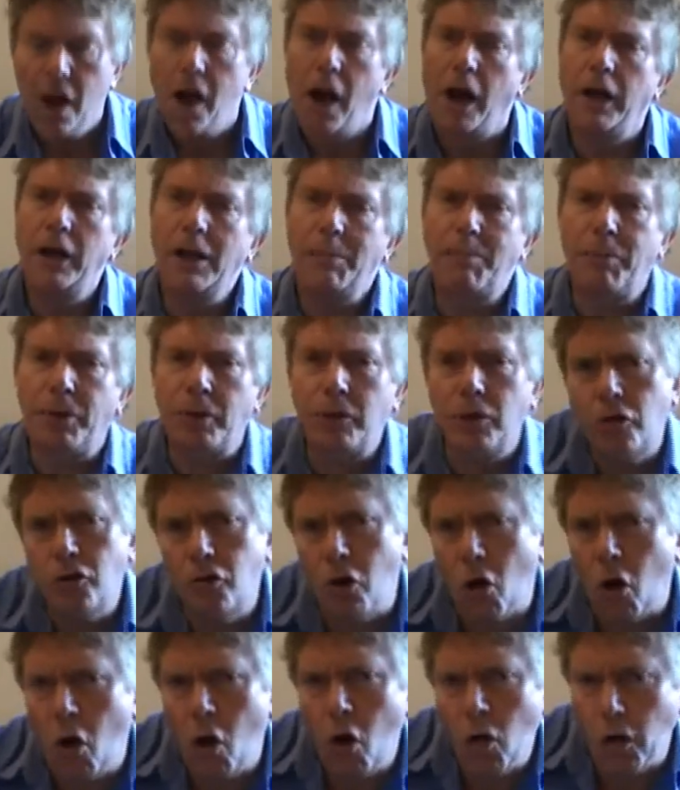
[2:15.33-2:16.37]
And he put the
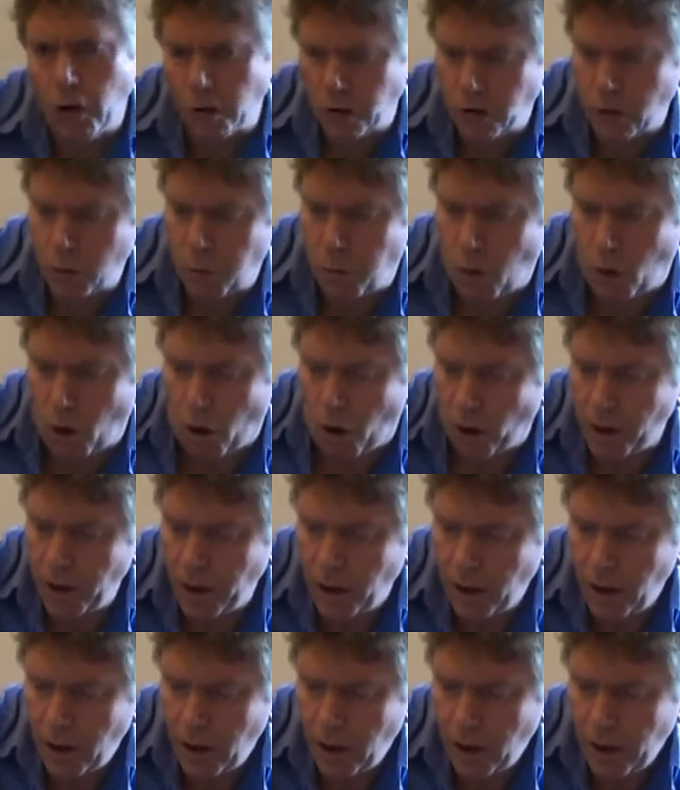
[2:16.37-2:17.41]
tallest one
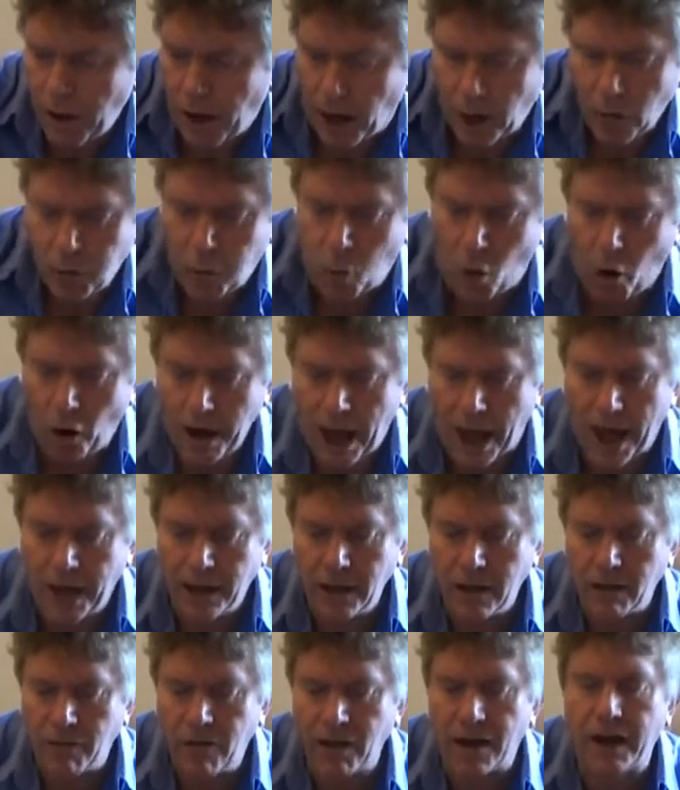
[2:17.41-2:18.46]
at one
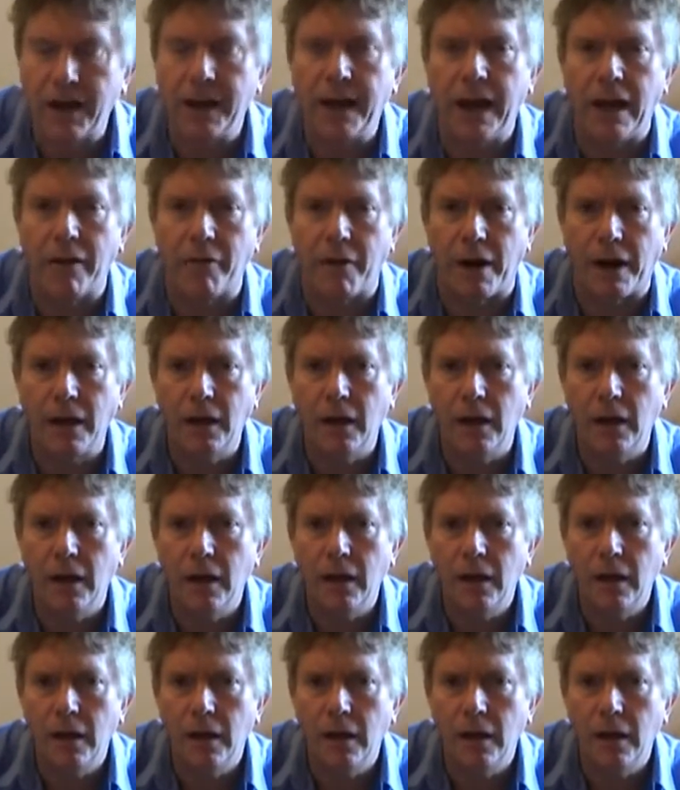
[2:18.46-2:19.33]
end of the clearing